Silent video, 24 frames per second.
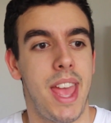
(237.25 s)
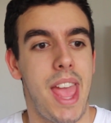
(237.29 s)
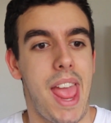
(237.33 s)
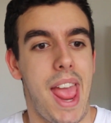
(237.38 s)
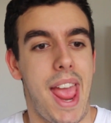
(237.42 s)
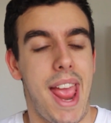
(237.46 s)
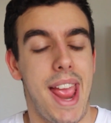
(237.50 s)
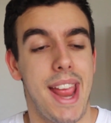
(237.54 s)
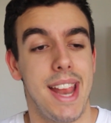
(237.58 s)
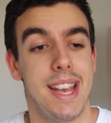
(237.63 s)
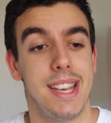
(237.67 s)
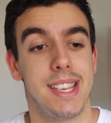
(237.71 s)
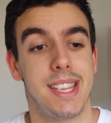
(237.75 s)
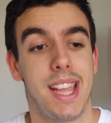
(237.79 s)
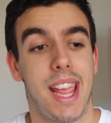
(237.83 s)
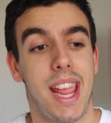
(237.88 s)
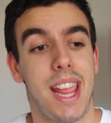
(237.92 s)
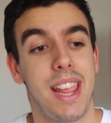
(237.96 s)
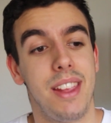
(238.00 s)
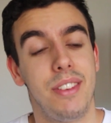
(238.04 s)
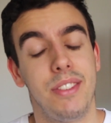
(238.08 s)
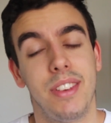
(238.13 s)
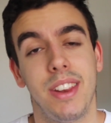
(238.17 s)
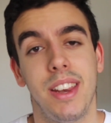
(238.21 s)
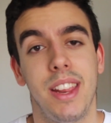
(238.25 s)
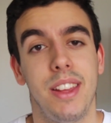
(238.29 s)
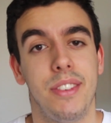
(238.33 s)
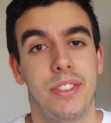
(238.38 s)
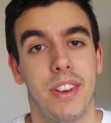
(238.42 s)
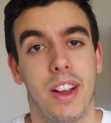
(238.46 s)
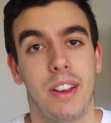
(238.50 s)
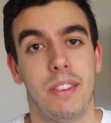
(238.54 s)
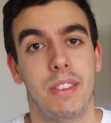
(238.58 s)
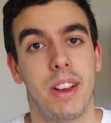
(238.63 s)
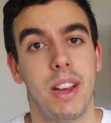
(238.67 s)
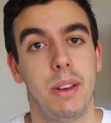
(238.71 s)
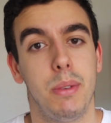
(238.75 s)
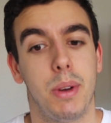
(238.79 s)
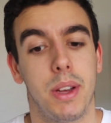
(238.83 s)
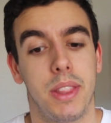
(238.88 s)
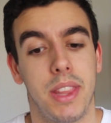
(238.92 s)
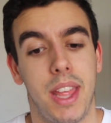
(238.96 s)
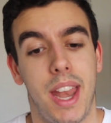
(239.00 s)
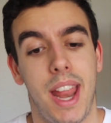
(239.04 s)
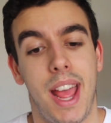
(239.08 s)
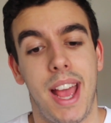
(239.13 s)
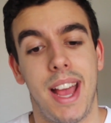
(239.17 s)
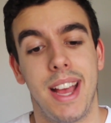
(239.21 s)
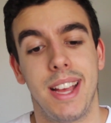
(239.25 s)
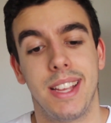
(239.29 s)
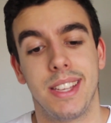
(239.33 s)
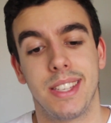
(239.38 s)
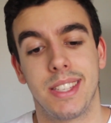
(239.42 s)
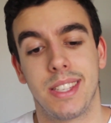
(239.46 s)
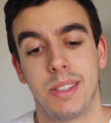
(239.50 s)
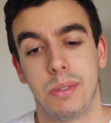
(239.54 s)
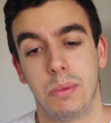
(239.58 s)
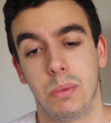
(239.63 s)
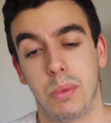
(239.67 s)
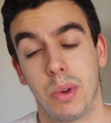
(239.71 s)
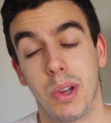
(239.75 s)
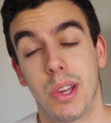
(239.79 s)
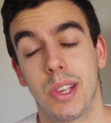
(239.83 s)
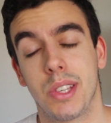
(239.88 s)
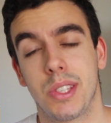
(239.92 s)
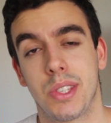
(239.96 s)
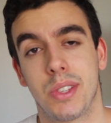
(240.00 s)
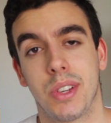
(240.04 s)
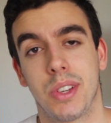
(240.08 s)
And even if I read one that has worse